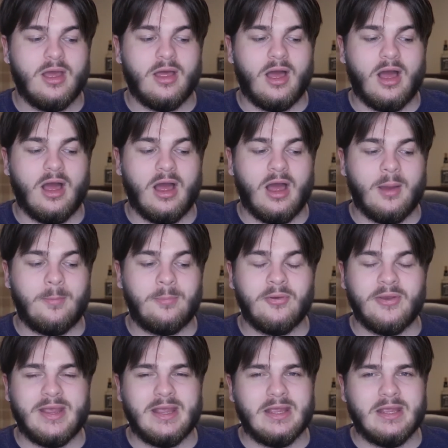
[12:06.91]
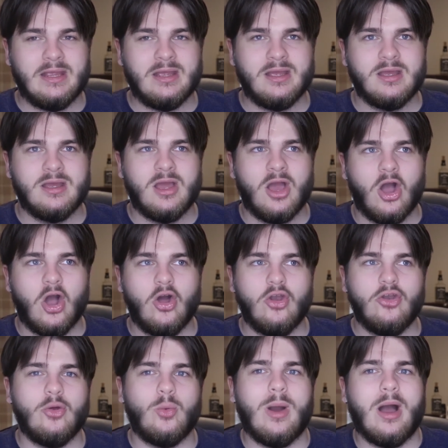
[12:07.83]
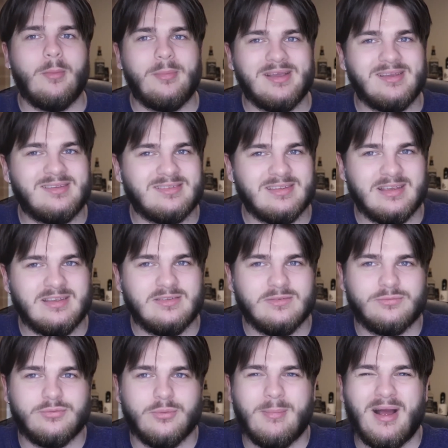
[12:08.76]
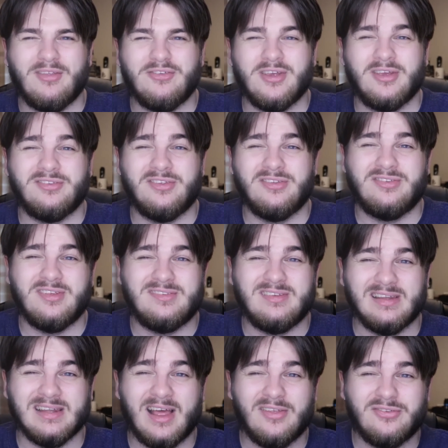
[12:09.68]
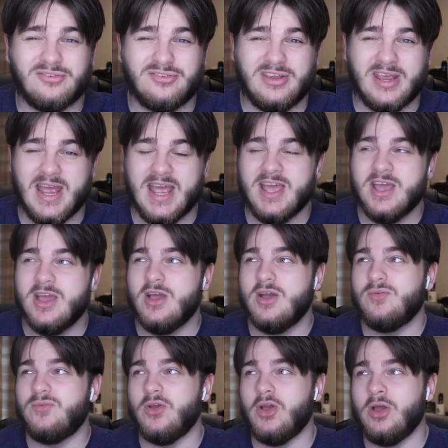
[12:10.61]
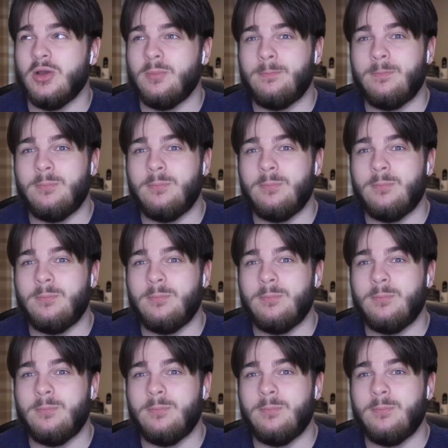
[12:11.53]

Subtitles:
a pretty underwhelming season for Manchester City last year for